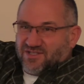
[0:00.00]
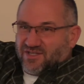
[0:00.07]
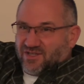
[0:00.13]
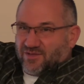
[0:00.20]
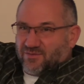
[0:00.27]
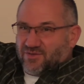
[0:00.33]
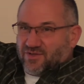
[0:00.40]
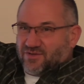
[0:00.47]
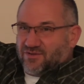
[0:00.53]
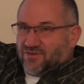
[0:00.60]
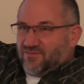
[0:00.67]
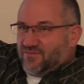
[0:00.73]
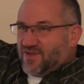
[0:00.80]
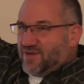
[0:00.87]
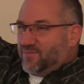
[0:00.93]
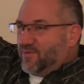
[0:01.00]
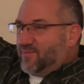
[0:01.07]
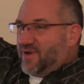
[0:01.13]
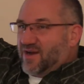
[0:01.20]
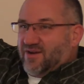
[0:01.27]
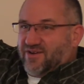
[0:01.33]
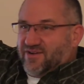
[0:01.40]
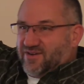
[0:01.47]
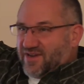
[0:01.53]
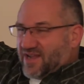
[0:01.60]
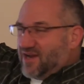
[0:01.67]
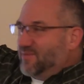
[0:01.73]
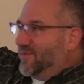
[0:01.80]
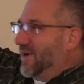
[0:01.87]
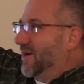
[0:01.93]
ceiling with a good vapor barrier and
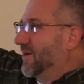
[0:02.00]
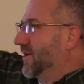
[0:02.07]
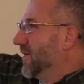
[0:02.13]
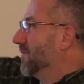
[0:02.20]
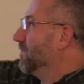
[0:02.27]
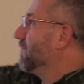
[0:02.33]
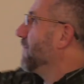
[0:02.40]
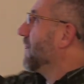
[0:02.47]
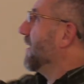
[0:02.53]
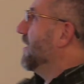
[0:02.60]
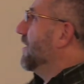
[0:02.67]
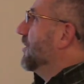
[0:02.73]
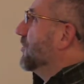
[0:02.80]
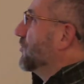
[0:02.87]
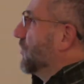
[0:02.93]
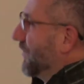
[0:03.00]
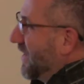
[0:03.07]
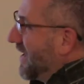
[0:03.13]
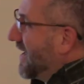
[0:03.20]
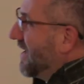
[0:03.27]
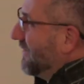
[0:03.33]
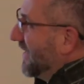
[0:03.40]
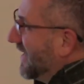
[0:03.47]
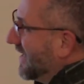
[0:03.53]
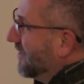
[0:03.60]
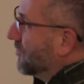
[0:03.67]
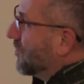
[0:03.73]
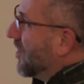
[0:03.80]
air barrier. So they have heat